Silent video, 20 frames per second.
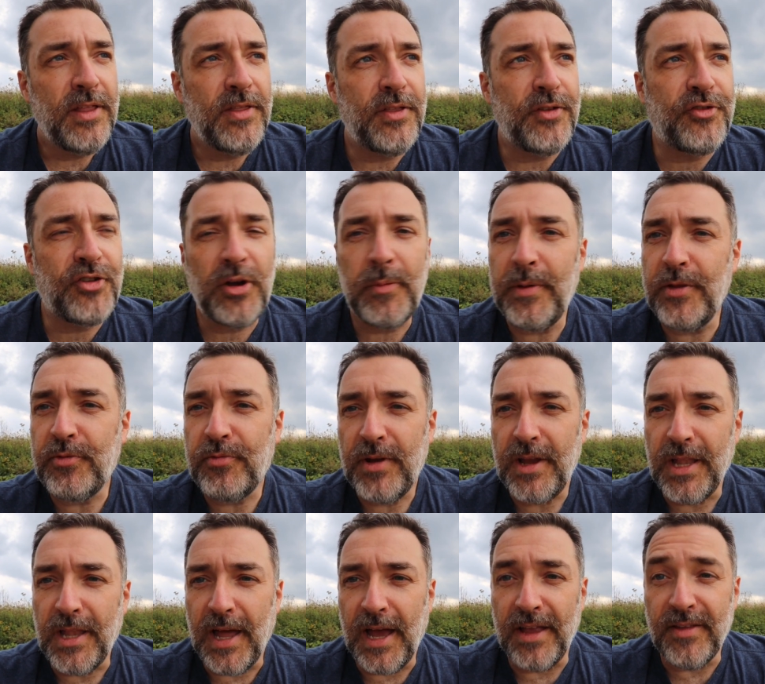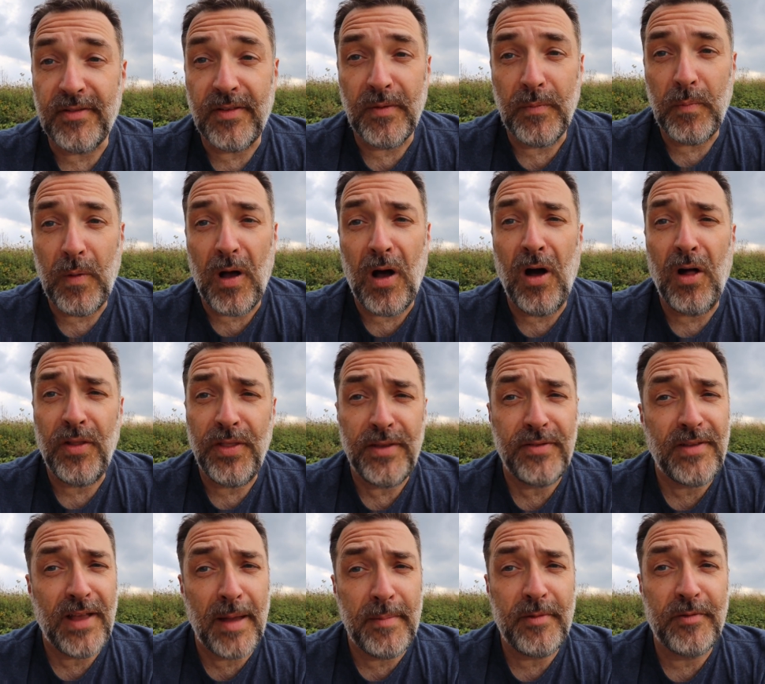The Germans realized all
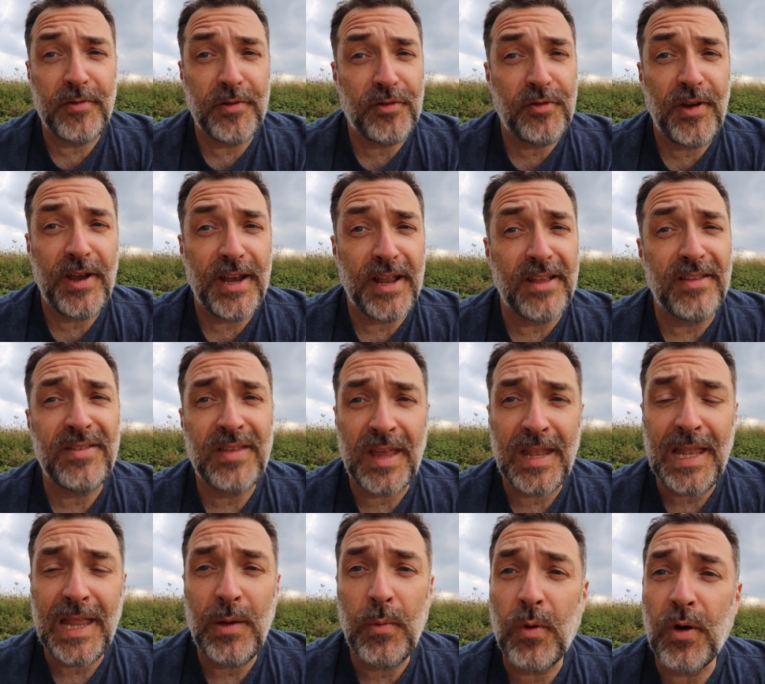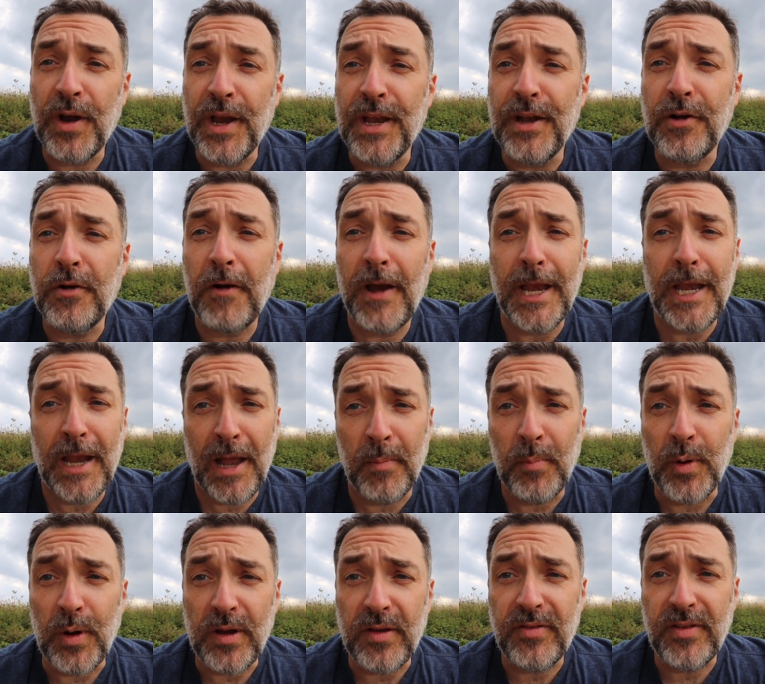this time of retreating, suddenly we're in great
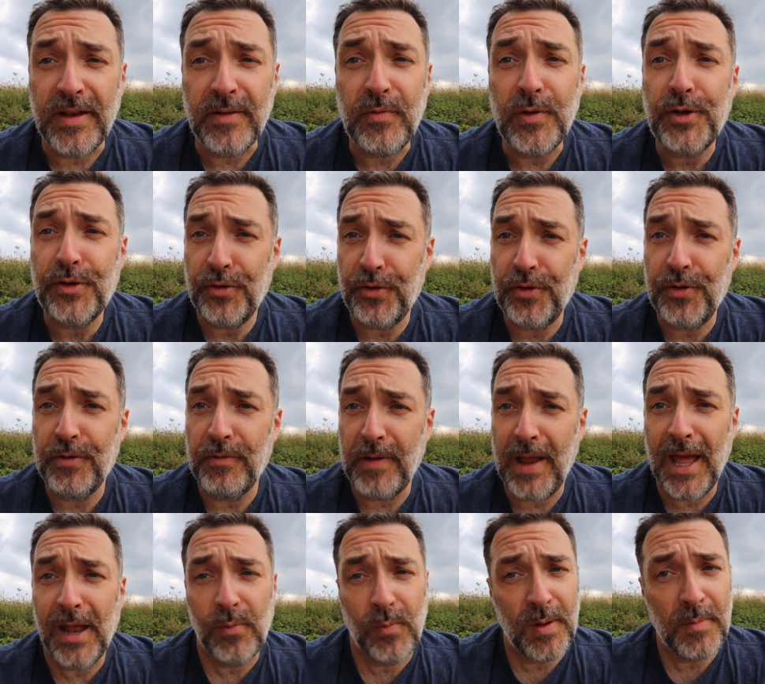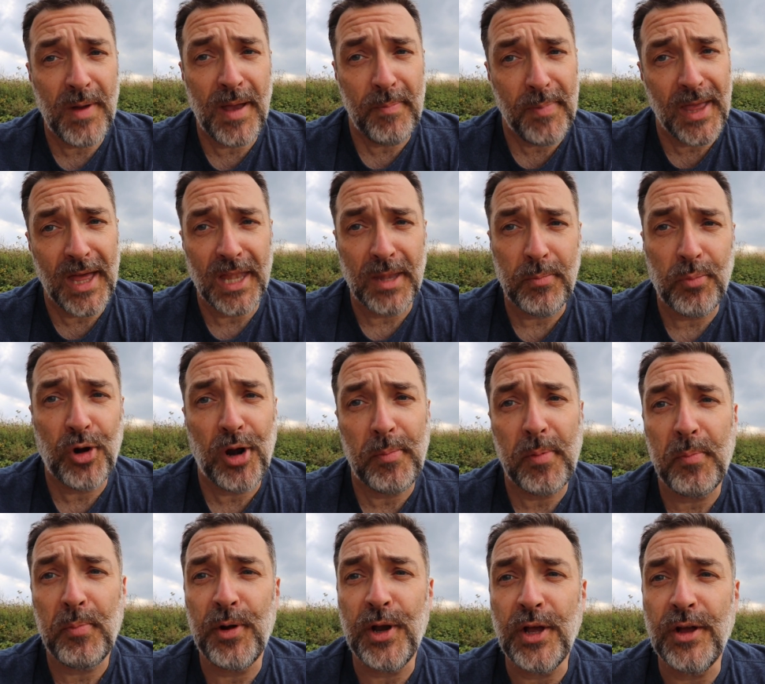numbers, and if we turn around, we might be able to put
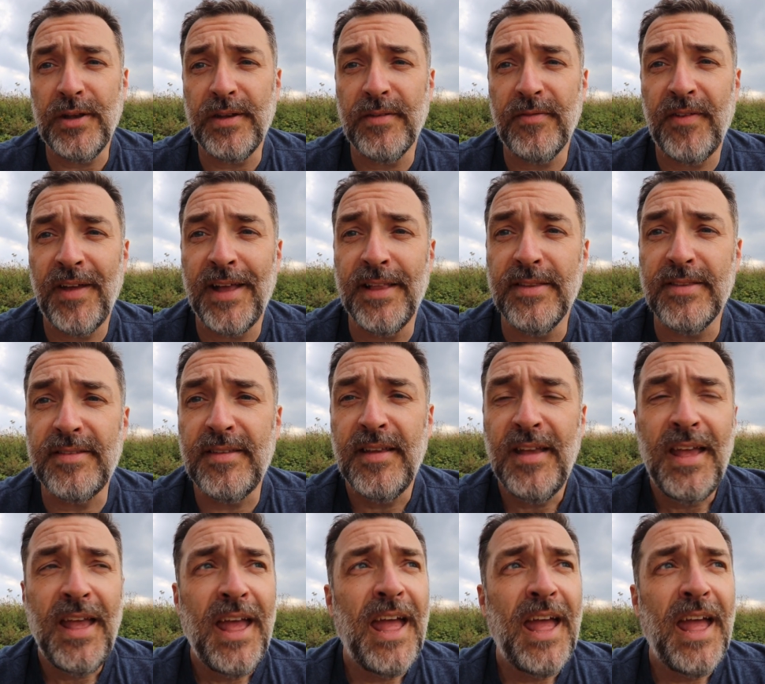up a pretty good defense.